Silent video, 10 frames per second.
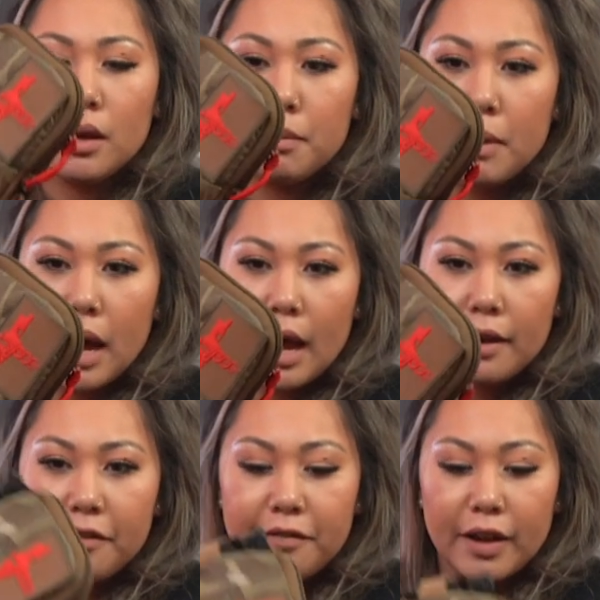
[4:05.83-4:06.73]

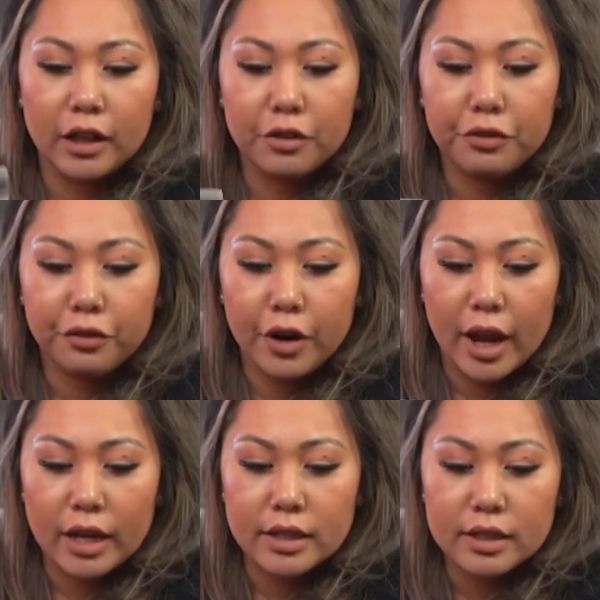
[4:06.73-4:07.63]
My fellow
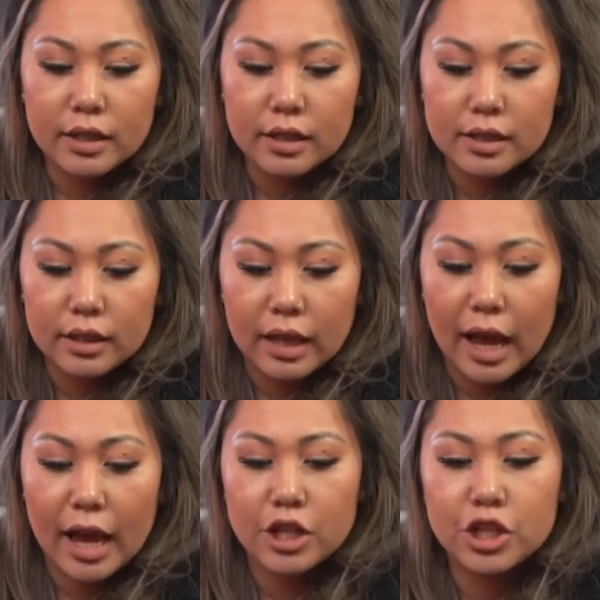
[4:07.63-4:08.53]
friend
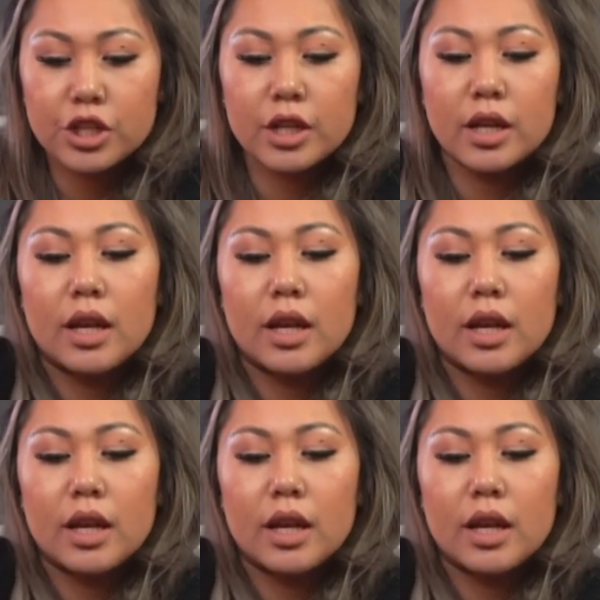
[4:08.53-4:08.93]
slash